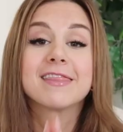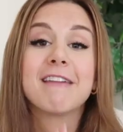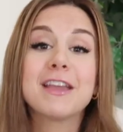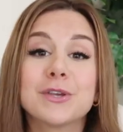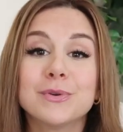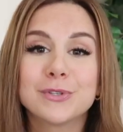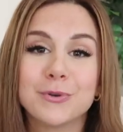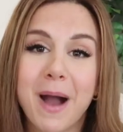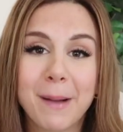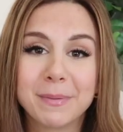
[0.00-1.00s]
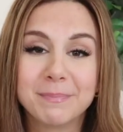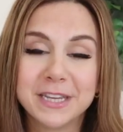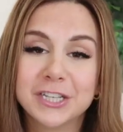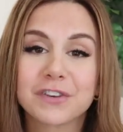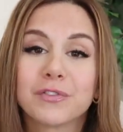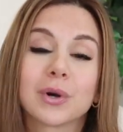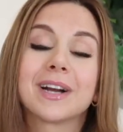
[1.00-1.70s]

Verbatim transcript: Thank you to Popin' Peach for